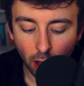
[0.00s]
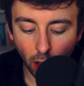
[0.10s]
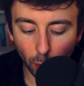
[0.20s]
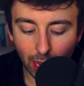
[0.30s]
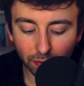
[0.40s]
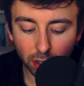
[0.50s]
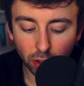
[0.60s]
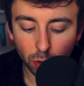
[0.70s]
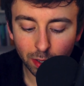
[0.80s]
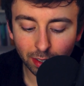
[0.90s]
All we have to
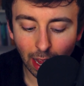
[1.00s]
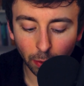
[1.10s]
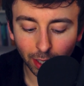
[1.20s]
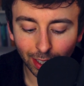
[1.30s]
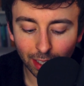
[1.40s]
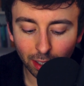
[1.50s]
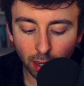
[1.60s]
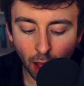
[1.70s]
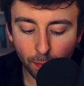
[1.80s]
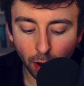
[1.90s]
do is calculate the
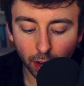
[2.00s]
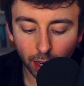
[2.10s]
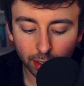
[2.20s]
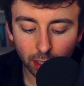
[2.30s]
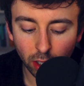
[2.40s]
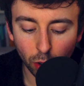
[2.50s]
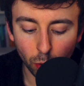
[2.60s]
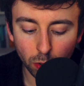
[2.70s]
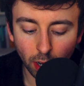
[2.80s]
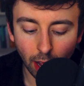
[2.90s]
dot product,
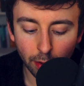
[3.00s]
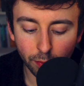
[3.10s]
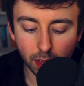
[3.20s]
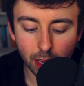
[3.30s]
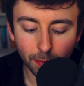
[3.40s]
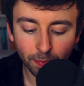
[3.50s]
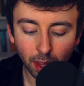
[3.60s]
u dot v.